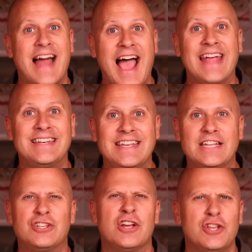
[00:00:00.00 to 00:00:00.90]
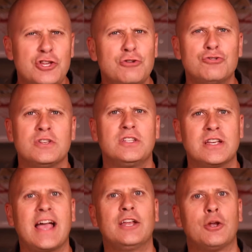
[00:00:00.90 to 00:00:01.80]
I teach, usually to
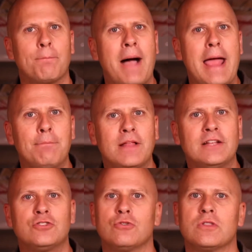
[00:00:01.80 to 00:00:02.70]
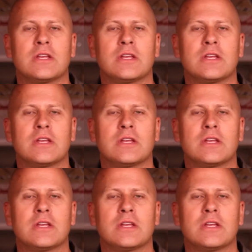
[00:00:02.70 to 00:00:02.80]
kind of your pipeline student,